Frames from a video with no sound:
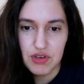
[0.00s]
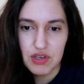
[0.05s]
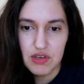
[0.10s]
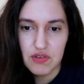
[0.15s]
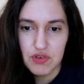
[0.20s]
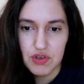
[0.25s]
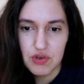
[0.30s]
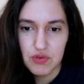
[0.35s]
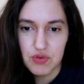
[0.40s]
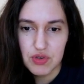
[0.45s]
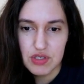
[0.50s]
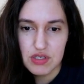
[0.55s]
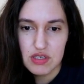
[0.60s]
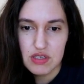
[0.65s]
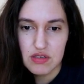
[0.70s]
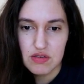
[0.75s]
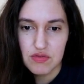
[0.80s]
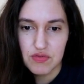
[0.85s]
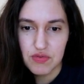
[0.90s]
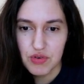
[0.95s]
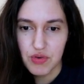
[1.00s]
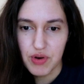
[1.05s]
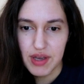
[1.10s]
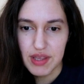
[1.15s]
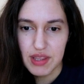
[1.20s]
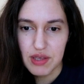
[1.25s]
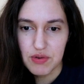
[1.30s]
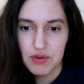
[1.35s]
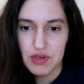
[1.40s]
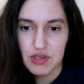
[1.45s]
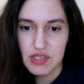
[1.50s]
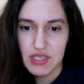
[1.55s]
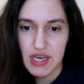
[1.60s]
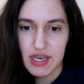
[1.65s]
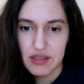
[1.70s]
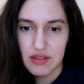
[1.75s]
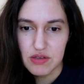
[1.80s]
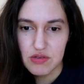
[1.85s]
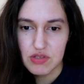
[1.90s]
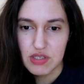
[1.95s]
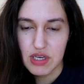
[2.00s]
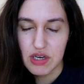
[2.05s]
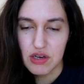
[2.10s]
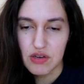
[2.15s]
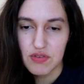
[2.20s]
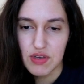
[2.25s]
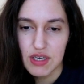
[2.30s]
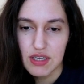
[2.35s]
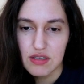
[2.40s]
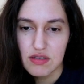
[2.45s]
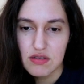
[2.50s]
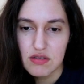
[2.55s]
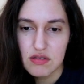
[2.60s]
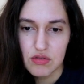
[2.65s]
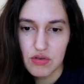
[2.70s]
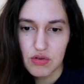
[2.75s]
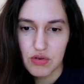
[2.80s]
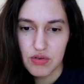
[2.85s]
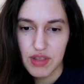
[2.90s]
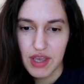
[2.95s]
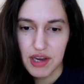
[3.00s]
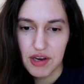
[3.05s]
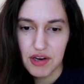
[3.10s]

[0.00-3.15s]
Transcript: give you a reason for why they would attack those caravans? Or that